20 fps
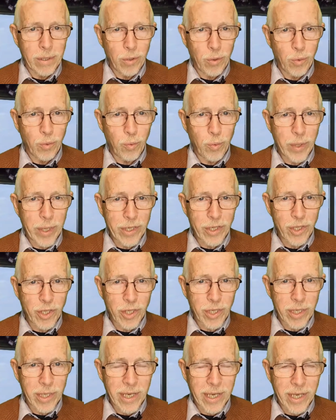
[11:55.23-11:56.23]
which
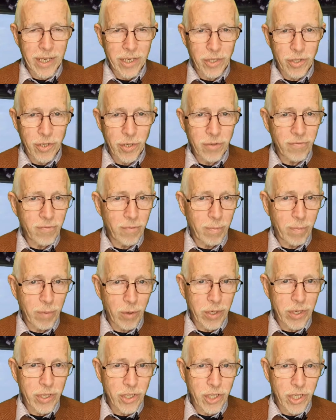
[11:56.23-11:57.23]
is used for
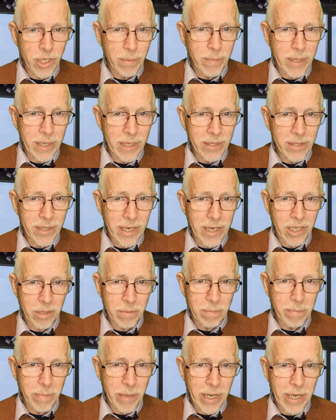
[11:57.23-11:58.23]
blocking chimneys, and
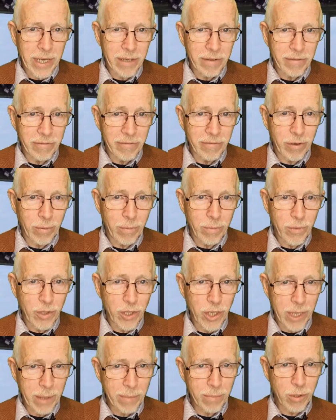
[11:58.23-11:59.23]
it's made from
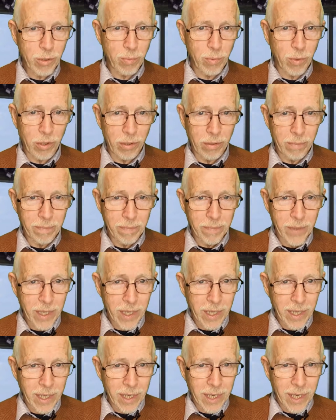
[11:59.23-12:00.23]
sheep's wool.
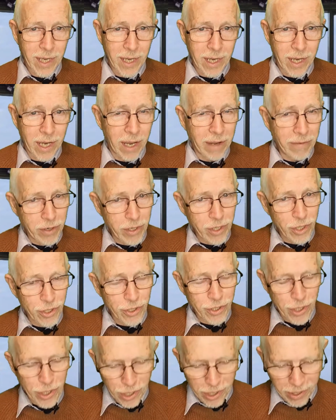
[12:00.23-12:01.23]
I've only
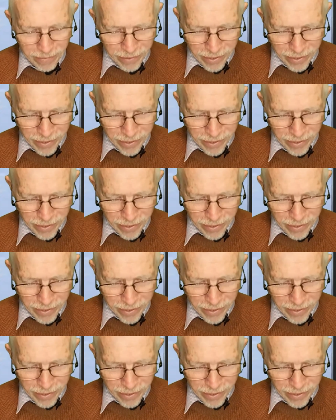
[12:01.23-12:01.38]
just heard of